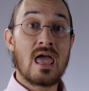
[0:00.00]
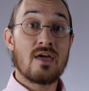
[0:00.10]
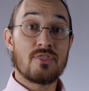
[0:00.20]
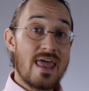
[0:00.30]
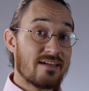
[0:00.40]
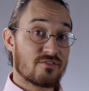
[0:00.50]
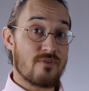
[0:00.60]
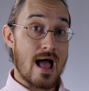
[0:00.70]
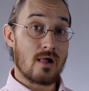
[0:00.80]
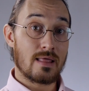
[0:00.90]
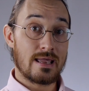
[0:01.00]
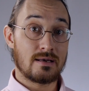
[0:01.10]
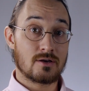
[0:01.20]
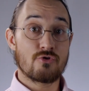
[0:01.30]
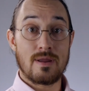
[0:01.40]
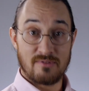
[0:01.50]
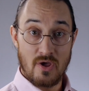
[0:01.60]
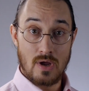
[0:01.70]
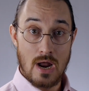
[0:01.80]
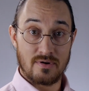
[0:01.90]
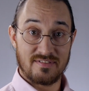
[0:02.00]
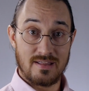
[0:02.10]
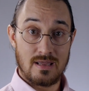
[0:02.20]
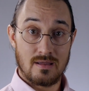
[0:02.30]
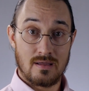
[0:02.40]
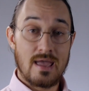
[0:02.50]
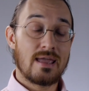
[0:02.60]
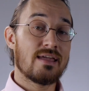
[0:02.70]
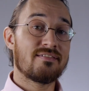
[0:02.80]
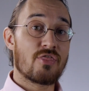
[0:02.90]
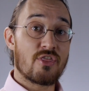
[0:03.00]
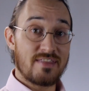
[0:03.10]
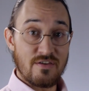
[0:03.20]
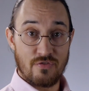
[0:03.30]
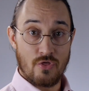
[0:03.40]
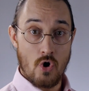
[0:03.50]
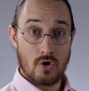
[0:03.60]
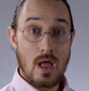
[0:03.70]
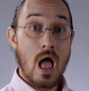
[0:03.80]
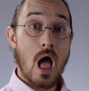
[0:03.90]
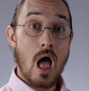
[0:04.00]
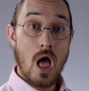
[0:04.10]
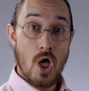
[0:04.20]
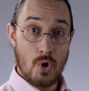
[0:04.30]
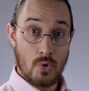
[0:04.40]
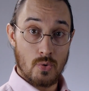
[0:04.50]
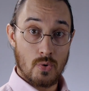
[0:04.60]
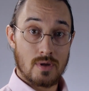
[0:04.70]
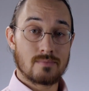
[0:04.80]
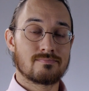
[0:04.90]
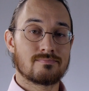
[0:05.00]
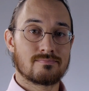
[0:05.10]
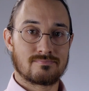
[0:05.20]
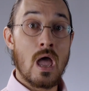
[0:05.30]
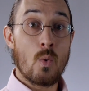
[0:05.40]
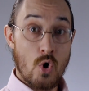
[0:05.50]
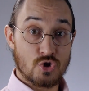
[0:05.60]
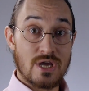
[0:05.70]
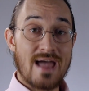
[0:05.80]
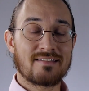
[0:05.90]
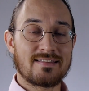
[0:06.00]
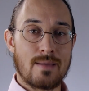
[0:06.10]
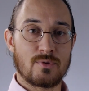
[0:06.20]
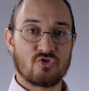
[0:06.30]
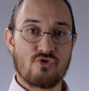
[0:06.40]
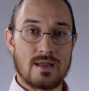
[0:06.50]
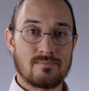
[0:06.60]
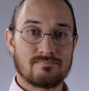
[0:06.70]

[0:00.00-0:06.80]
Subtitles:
The next vowel in cryptocurrency is the diphthong o. Watch as I demonstrate.